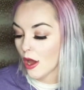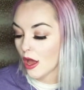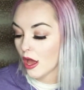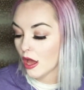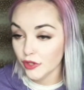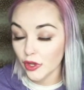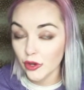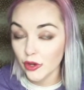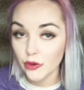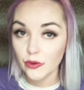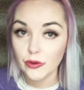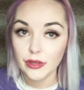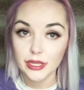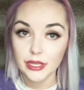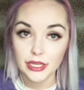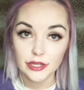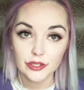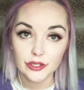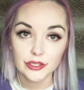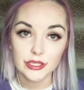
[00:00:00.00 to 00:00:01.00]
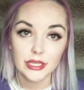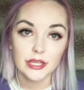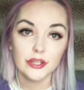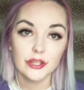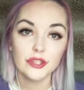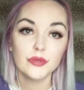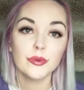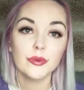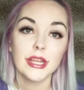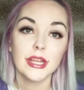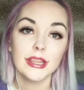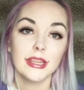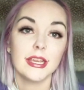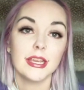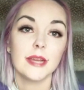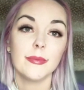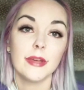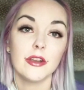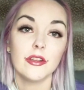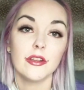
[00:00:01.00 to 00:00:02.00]
So here's what I
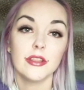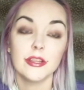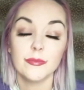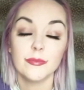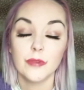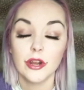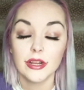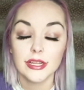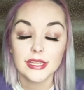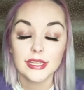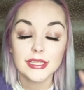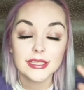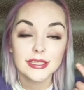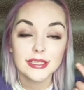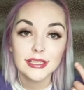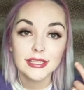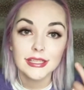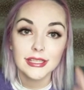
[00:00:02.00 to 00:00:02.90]
think about all the products.